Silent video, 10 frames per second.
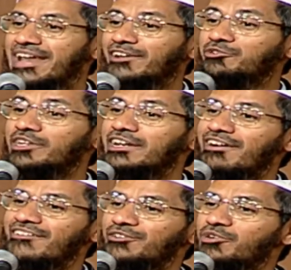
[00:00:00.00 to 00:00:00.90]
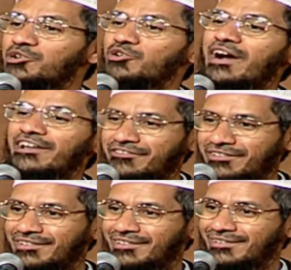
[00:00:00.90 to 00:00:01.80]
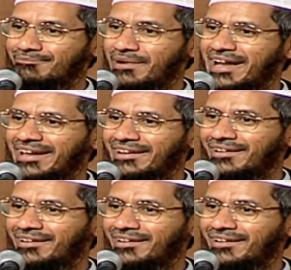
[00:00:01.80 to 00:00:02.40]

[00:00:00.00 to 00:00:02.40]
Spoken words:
has to give away to a new wife, mahar.